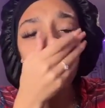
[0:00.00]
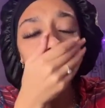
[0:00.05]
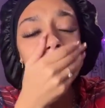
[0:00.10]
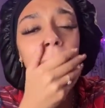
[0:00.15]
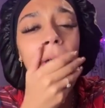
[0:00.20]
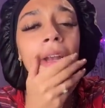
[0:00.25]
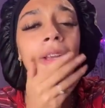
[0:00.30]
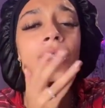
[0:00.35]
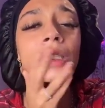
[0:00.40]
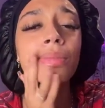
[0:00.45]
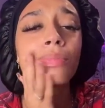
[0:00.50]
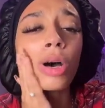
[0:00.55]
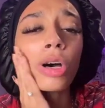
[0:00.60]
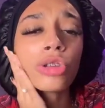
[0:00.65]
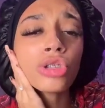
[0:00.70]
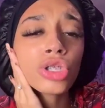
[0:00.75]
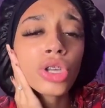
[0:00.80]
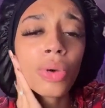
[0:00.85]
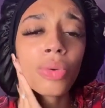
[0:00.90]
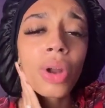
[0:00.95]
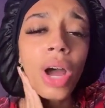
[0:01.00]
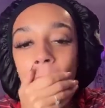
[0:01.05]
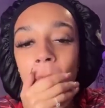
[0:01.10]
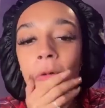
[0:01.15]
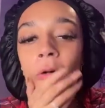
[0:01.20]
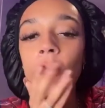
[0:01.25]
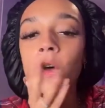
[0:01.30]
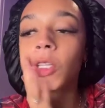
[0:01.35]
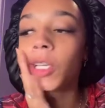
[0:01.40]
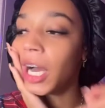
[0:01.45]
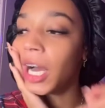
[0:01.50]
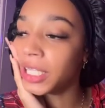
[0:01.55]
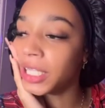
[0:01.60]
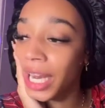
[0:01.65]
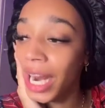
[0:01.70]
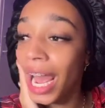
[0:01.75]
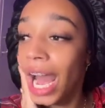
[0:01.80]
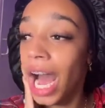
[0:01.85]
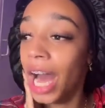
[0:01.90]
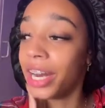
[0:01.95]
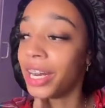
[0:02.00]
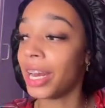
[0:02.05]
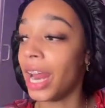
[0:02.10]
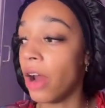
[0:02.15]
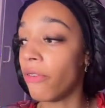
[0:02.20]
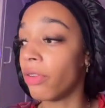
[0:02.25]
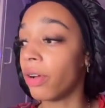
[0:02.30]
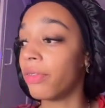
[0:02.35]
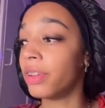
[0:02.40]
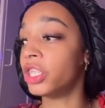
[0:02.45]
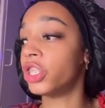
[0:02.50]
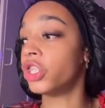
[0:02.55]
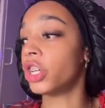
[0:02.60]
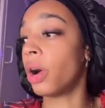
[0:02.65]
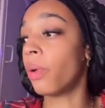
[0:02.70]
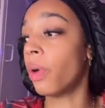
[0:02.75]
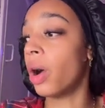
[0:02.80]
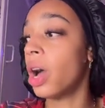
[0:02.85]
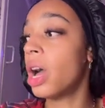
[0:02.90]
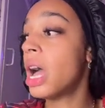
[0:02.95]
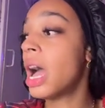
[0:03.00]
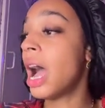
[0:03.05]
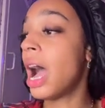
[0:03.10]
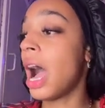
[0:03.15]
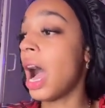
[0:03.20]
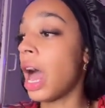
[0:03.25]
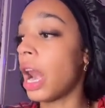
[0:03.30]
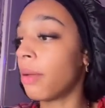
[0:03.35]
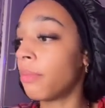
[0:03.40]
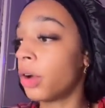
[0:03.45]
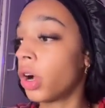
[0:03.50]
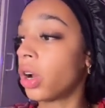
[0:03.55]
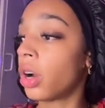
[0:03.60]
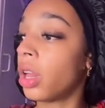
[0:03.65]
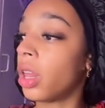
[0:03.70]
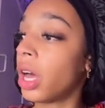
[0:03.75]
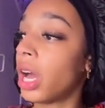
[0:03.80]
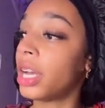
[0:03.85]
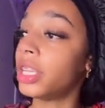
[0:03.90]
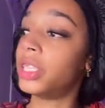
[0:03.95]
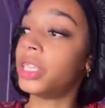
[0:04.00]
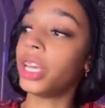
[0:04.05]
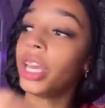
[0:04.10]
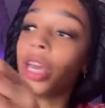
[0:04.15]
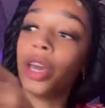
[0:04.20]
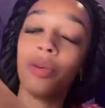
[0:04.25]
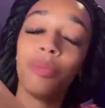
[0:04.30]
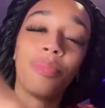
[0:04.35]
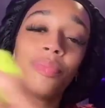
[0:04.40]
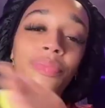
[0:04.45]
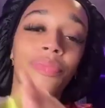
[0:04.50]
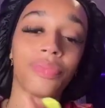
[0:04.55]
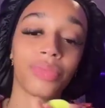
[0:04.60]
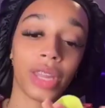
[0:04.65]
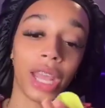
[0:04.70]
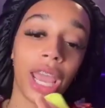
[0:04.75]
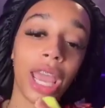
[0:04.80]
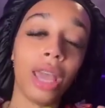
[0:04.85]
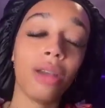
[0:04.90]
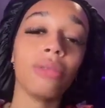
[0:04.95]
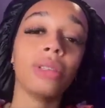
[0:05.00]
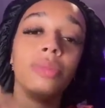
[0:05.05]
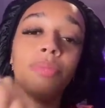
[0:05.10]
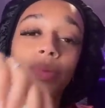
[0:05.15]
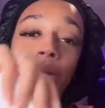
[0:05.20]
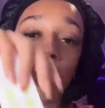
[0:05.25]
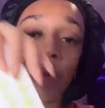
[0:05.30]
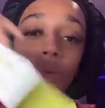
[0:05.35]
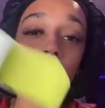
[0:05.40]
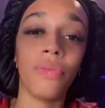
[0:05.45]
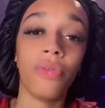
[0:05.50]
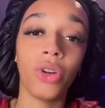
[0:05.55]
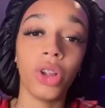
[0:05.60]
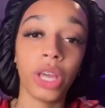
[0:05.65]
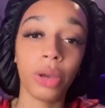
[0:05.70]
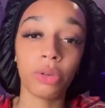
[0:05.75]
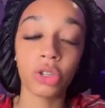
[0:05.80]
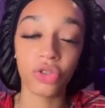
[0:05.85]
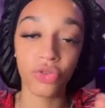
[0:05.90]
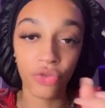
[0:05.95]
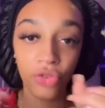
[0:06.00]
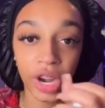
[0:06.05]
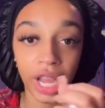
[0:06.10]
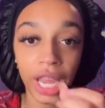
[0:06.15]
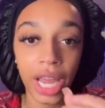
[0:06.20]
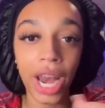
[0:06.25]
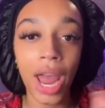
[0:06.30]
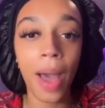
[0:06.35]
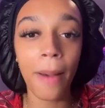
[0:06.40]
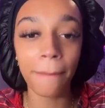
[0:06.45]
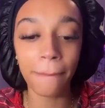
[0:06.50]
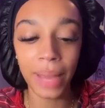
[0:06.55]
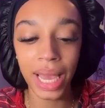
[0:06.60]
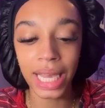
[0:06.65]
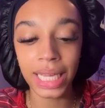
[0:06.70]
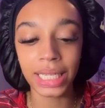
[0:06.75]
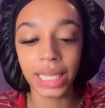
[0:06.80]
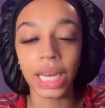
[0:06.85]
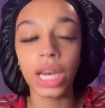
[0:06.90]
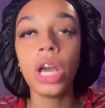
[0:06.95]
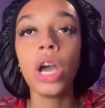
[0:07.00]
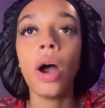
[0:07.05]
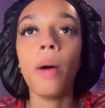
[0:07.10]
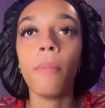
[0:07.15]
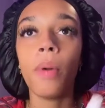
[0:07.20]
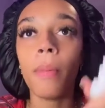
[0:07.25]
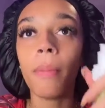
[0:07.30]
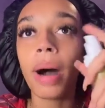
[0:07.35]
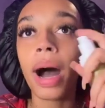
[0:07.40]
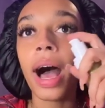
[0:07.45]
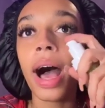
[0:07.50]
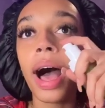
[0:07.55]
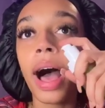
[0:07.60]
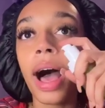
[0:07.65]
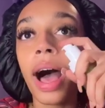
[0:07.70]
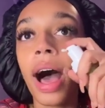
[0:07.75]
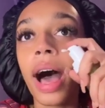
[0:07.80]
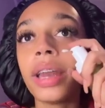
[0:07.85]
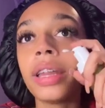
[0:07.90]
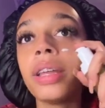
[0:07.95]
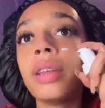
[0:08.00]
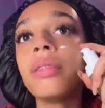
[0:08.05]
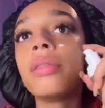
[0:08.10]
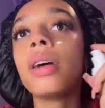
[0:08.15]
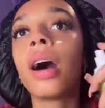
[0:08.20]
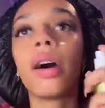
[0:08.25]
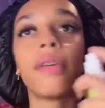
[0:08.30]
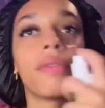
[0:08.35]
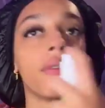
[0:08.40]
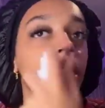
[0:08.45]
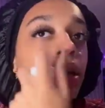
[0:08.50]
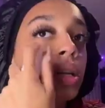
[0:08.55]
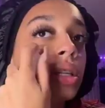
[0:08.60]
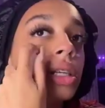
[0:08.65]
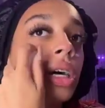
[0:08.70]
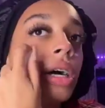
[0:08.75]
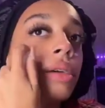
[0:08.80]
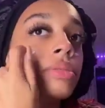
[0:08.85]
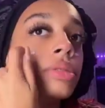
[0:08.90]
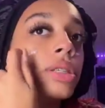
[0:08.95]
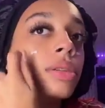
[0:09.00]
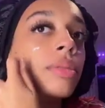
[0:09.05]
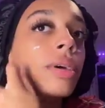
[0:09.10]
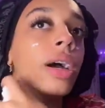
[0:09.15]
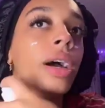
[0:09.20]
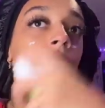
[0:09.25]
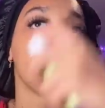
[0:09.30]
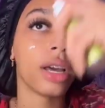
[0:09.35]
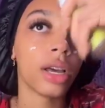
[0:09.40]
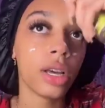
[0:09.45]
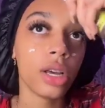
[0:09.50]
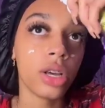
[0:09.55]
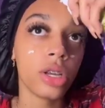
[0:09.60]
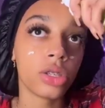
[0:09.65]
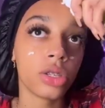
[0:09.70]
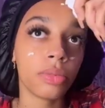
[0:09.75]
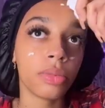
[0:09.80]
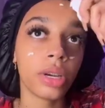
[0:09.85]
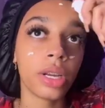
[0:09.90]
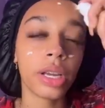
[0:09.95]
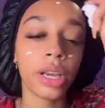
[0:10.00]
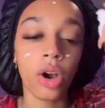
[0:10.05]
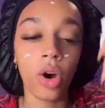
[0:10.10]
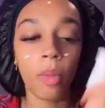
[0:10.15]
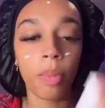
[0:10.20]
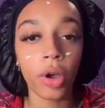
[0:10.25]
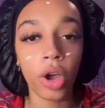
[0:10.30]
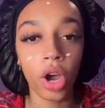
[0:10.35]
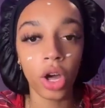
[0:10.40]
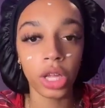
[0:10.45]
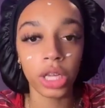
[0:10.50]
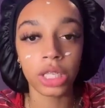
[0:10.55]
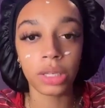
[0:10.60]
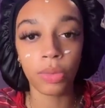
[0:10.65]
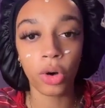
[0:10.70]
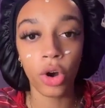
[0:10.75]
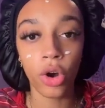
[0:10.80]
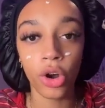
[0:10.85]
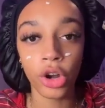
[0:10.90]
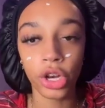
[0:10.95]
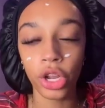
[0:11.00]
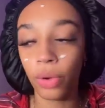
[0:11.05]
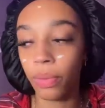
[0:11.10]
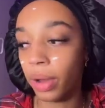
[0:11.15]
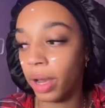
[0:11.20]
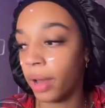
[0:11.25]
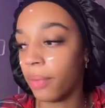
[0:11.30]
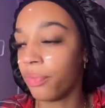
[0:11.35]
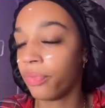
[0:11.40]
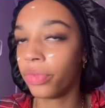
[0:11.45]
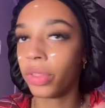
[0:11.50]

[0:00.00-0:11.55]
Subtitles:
And it smells so nice. Also, guys, today I had an everything shower, and I'm not gonna lie to you, it was beautiful. It was freaking amazing. But my hair, I didn't have any time to do my hair, so I'm gonna get up early tomorrow and do it.